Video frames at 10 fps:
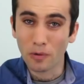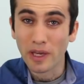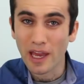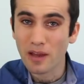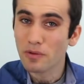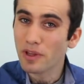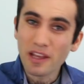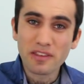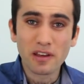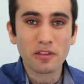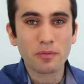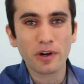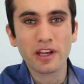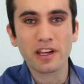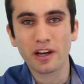Okay, well that sounds
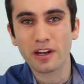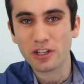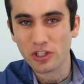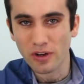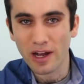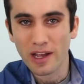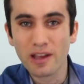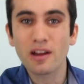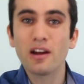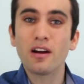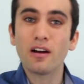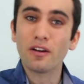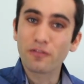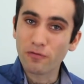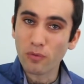pretty cut and dry.
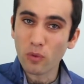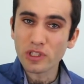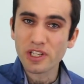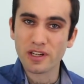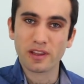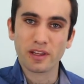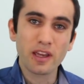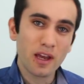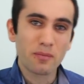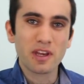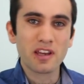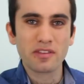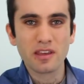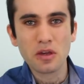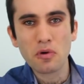Unfortunately,
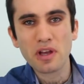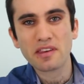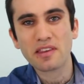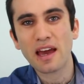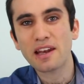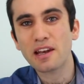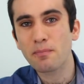because the U S has had an